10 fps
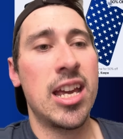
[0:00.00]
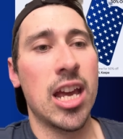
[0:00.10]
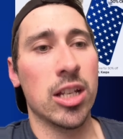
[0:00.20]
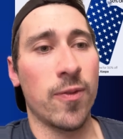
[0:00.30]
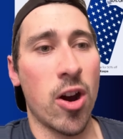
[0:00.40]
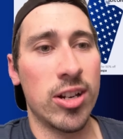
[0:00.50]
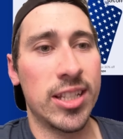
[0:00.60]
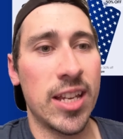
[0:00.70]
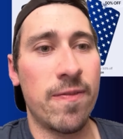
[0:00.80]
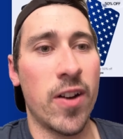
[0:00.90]
As far
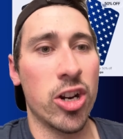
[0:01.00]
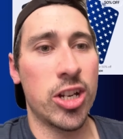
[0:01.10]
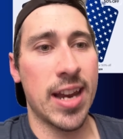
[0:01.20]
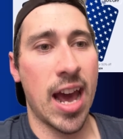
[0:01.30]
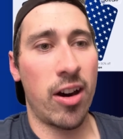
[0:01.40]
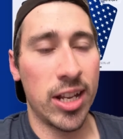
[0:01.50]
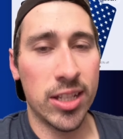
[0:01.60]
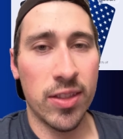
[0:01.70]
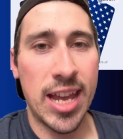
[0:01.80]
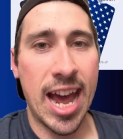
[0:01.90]
as the
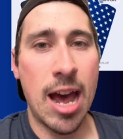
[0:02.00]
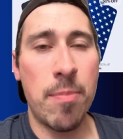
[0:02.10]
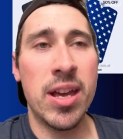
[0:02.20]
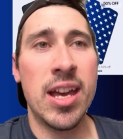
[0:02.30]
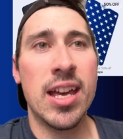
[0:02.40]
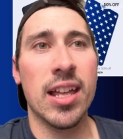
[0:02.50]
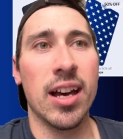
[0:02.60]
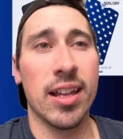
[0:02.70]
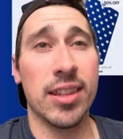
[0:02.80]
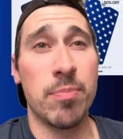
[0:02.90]
functionalities of the app,
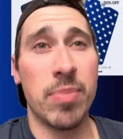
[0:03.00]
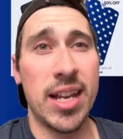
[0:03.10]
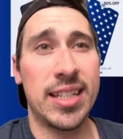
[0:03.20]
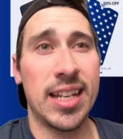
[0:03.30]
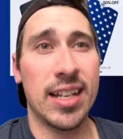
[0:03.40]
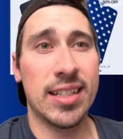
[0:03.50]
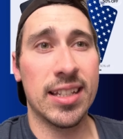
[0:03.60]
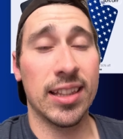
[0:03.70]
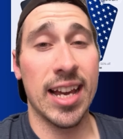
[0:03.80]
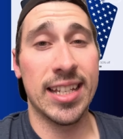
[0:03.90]
the
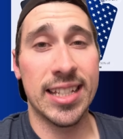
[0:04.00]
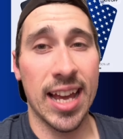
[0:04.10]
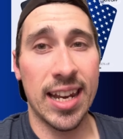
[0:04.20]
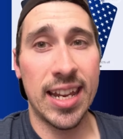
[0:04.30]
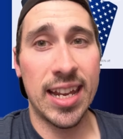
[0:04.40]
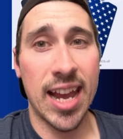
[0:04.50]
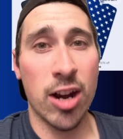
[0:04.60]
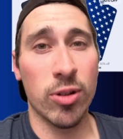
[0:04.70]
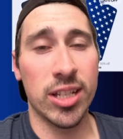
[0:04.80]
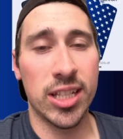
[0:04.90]
basics like sending
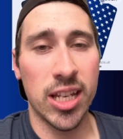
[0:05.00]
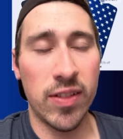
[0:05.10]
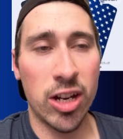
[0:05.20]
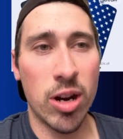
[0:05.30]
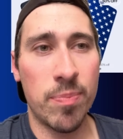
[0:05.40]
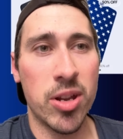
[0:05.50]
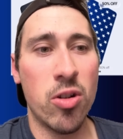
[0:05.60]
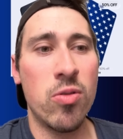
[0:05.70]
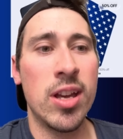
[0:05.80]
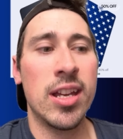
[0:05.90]
and receiving
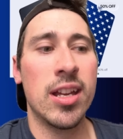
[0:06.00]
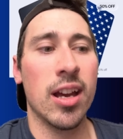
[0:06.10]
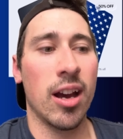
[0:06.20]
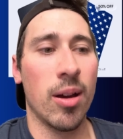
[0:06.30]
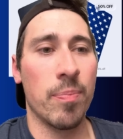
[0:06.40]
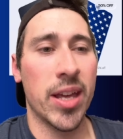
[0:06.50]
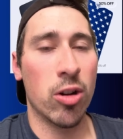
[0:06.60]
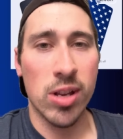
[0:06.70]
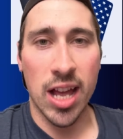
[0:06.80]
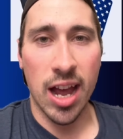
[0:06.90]
crypto, they
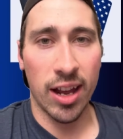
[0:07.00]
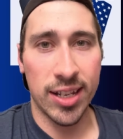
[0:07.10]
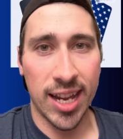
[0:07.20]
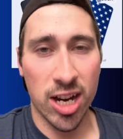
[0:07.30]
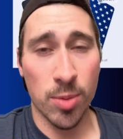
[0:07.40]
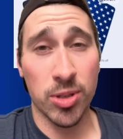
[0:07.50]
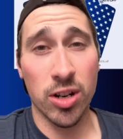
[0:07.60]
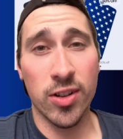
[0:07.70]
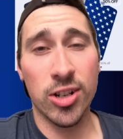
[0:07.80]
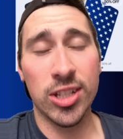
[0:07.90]
don't rely on Tangem
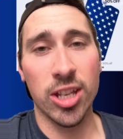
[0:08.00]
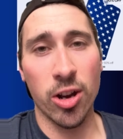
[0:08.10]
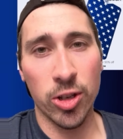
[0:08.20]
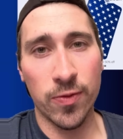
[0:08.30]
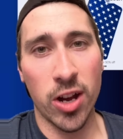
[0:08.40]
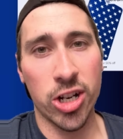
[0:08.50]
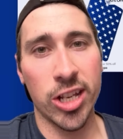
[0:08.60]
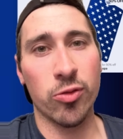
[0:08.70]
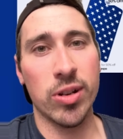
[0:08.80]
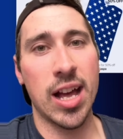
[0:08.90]
servers. Those
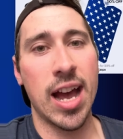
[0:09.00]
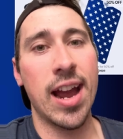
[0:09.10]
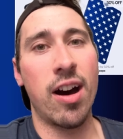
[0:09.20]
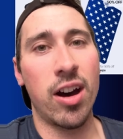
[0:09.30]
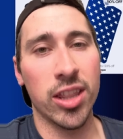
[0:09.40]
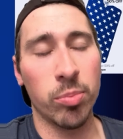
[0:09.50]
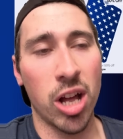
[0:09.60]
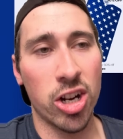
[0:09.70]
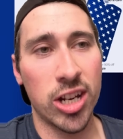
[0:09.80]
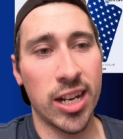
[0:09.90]
functions rely on the
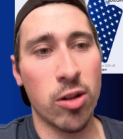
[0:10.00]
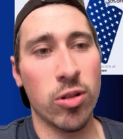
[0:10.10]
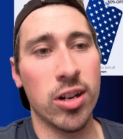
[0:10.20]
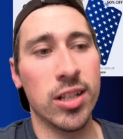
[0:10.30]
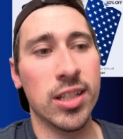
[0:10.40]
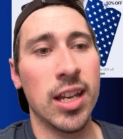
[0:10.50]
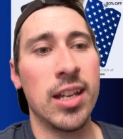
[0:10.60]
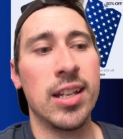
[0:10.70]
blockchain networks.